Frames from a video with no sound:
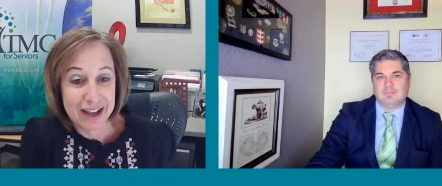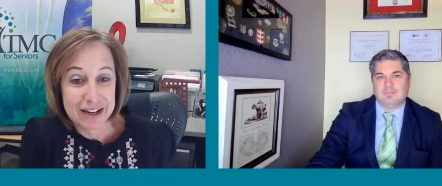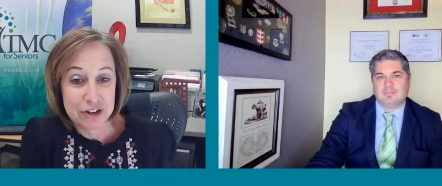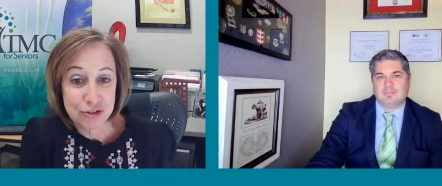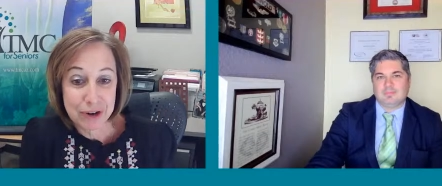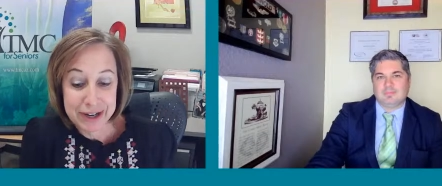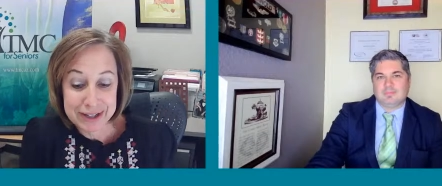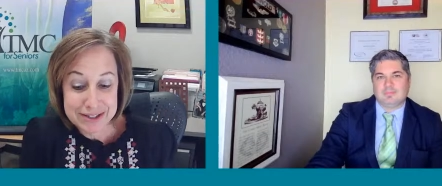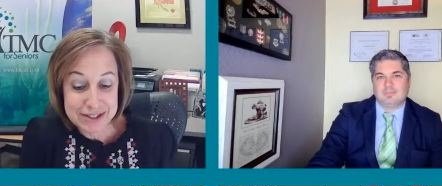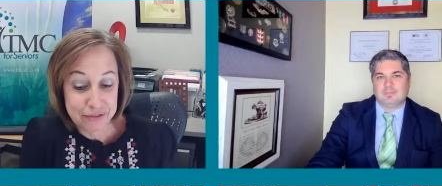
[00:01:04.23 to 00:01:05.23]
Speaker 1: and he
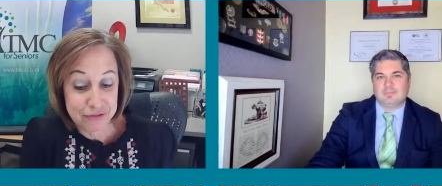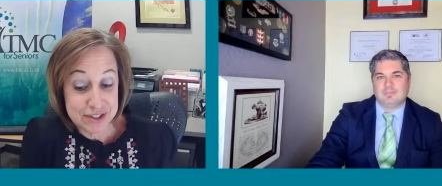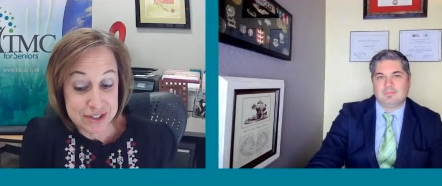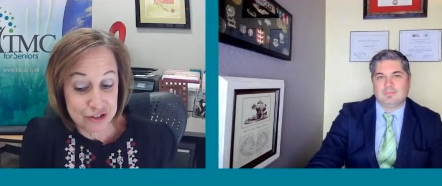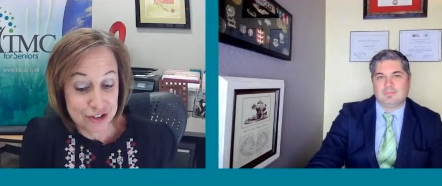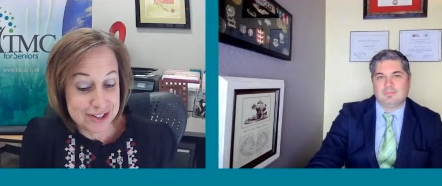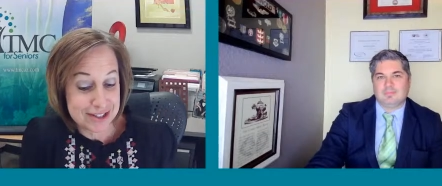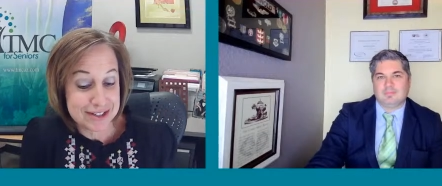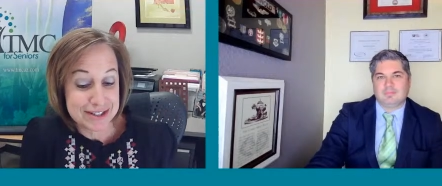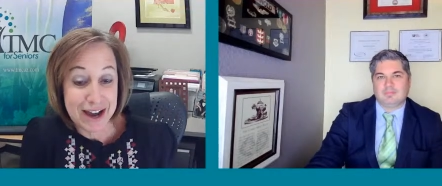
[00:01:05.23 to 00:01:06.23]
trains physicians
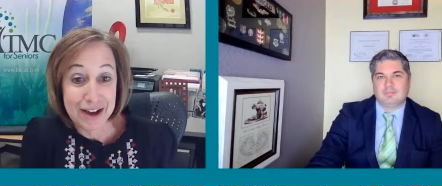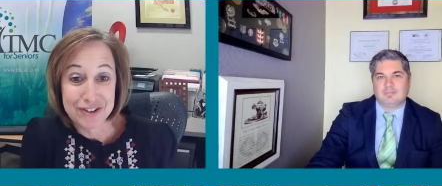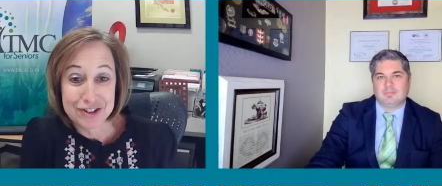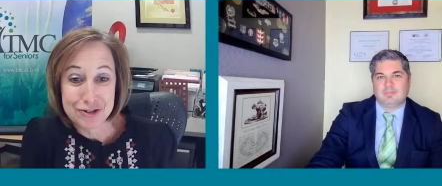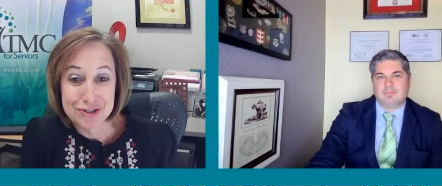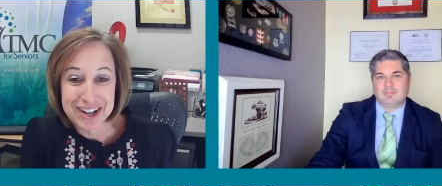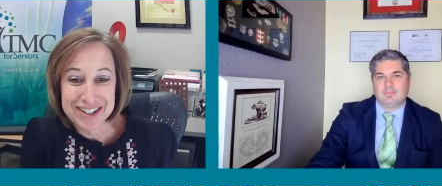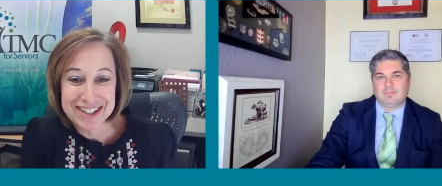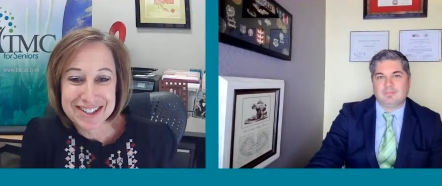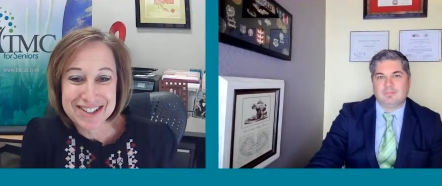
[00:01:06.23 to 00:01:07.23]
and staff in new
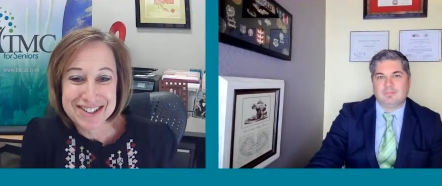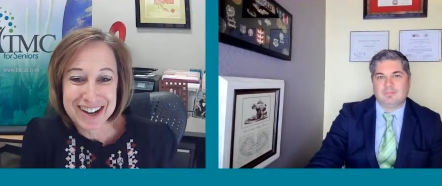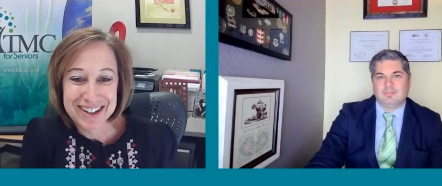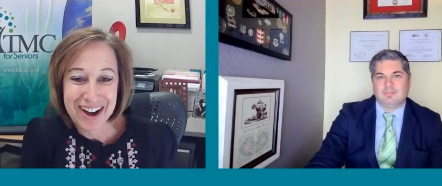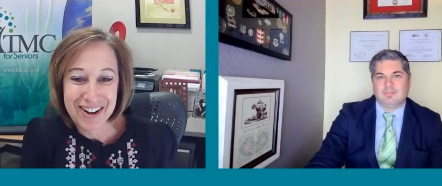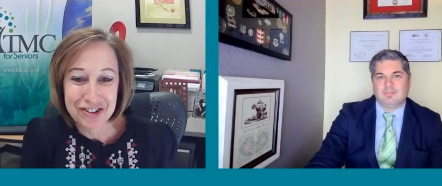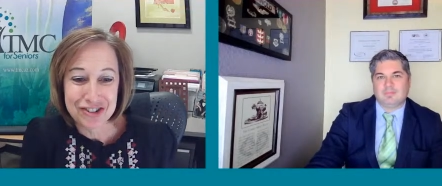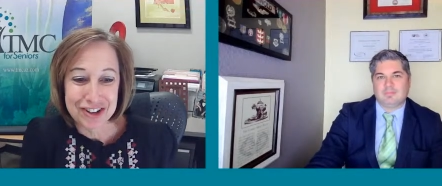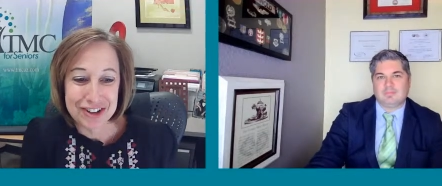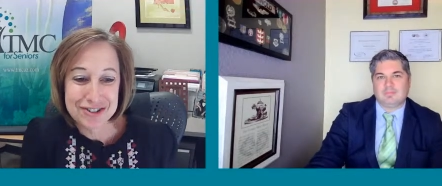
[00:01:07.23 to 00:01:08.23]
techniques and
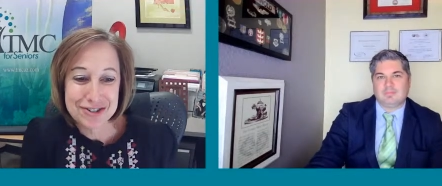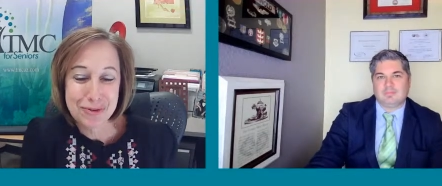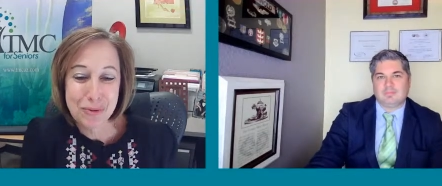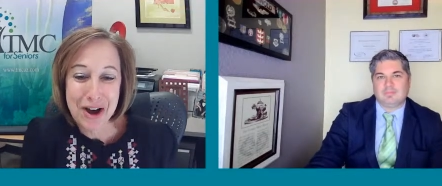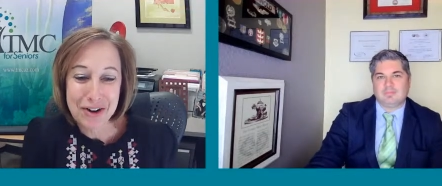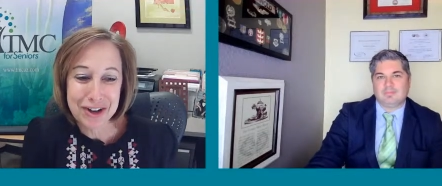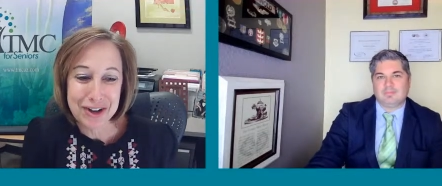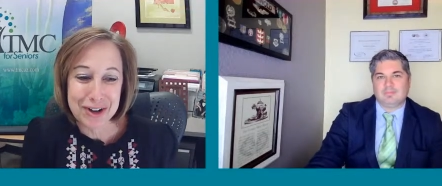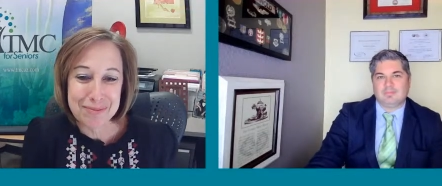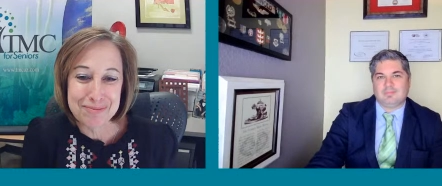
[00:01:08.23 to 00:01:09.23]
technology. So
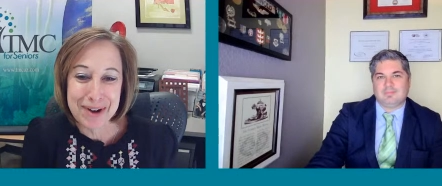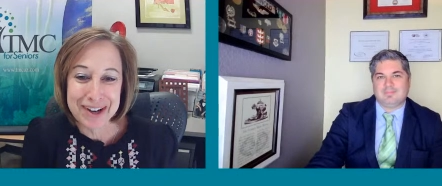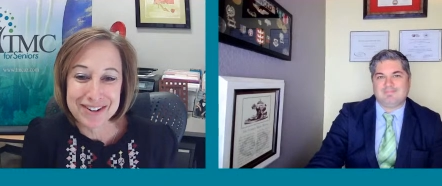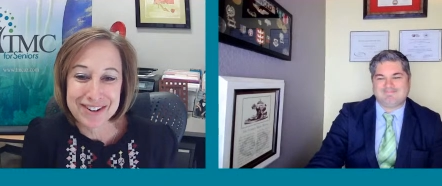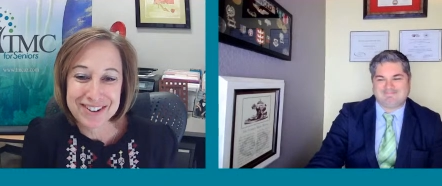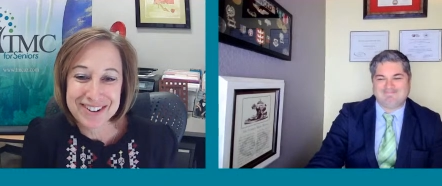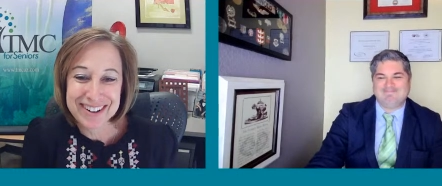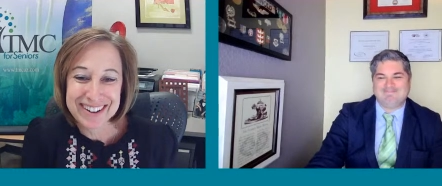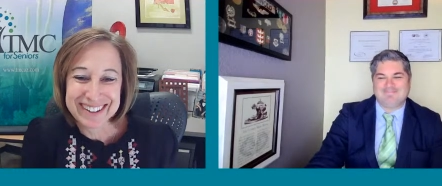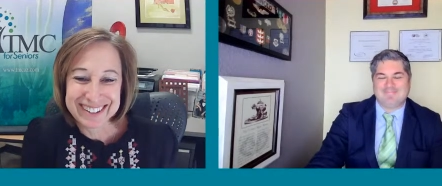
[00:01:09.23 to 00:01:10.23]
welcome, Michael.
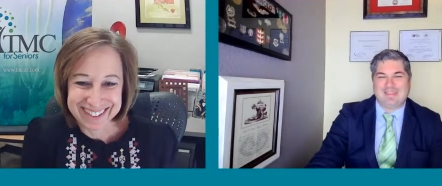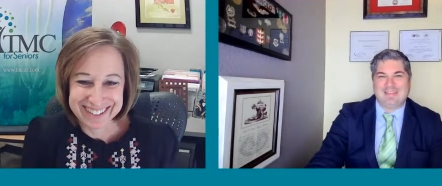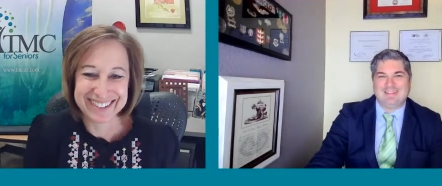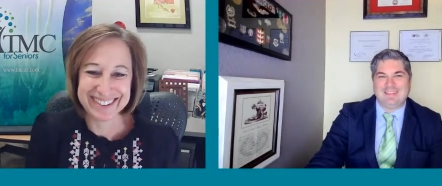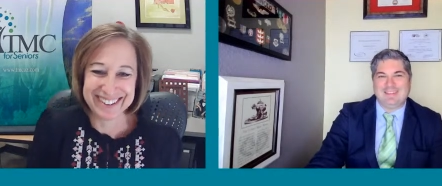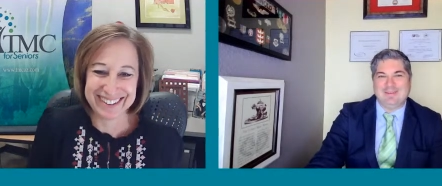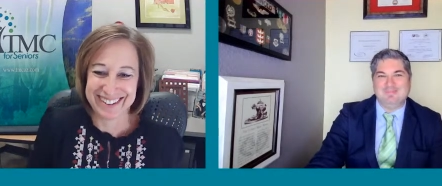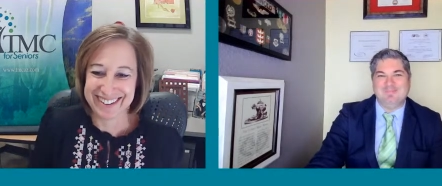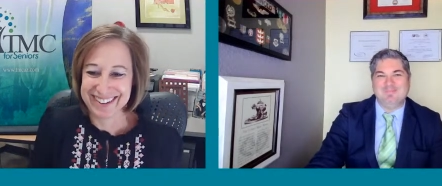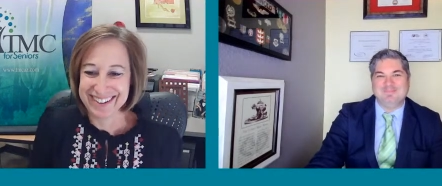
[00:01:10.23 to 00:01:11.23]
All right, thank you.
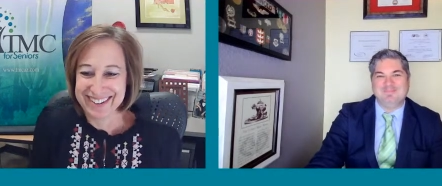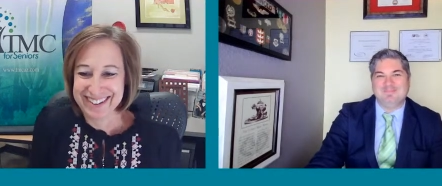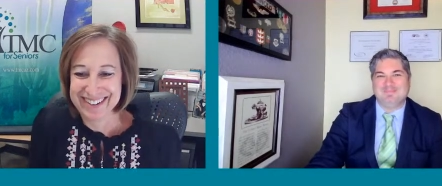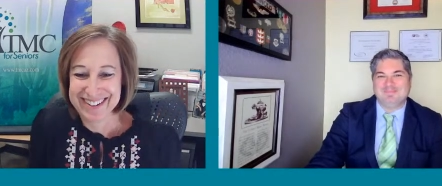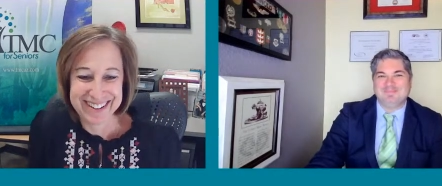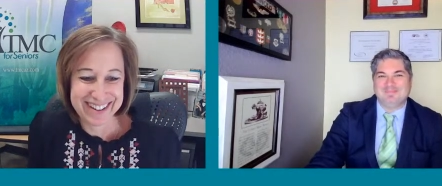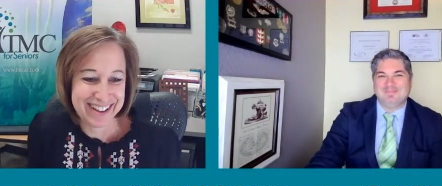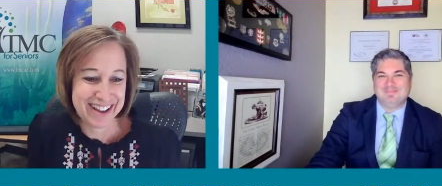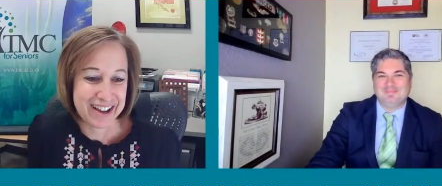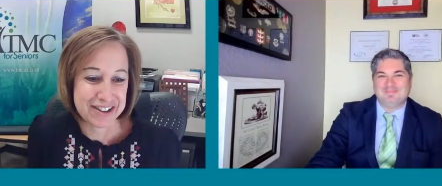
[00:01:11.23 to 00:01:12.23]

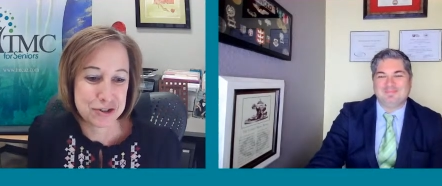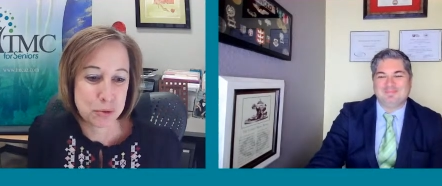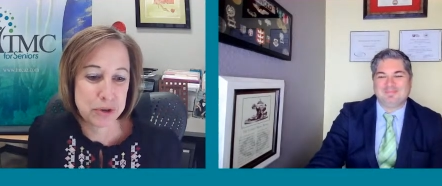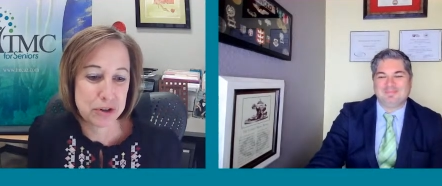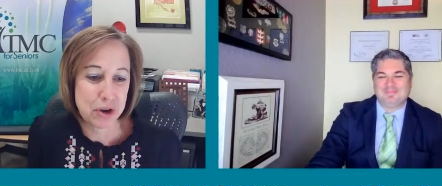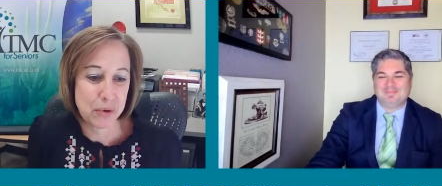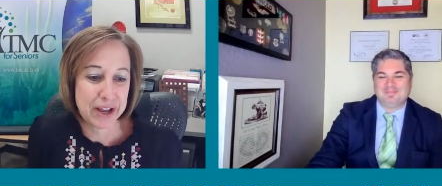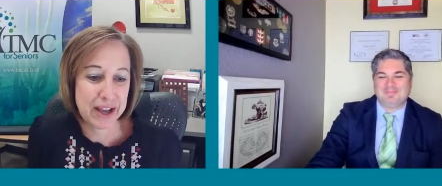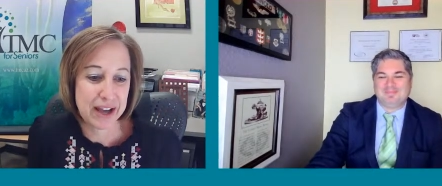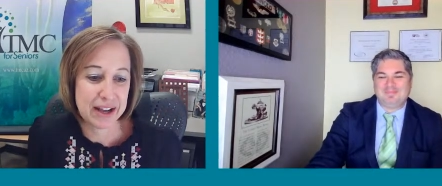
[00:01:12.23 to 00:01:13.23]
Yeah, so we'll go
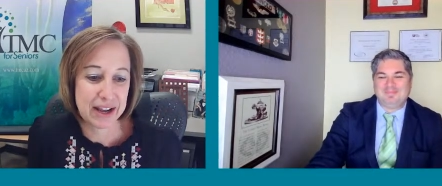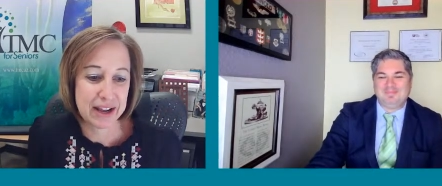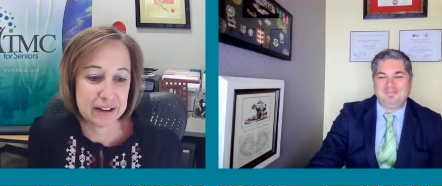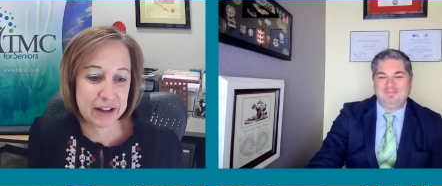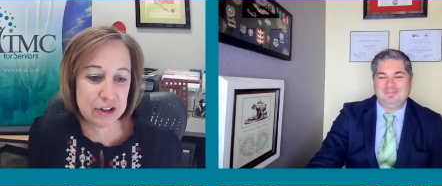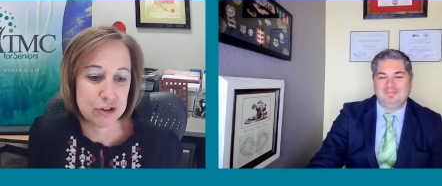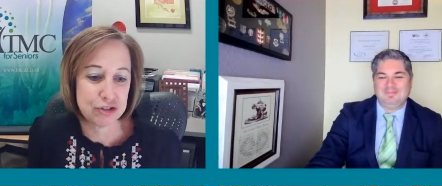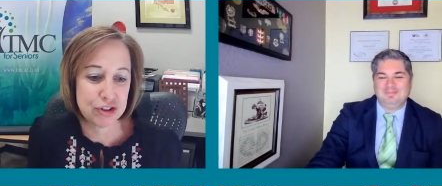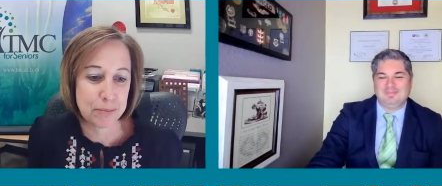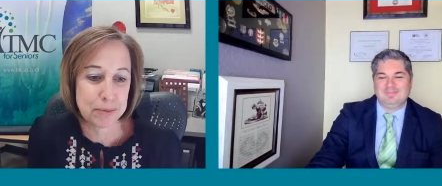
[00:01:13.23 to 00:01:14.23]
ahead and let you
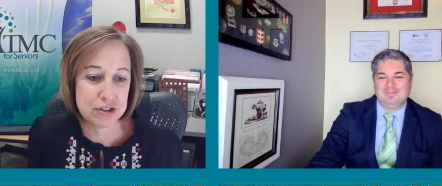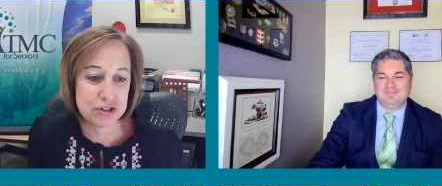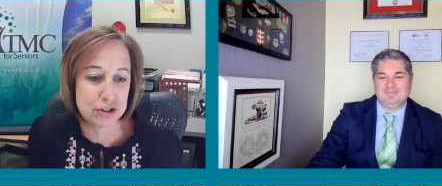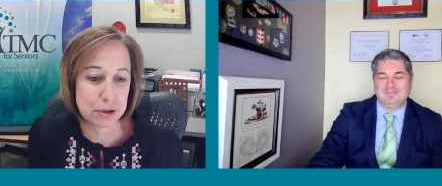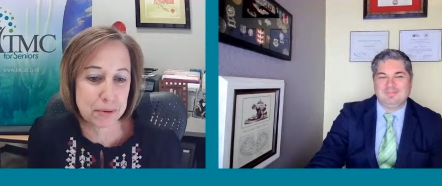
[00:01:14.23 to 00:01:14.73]
jump into your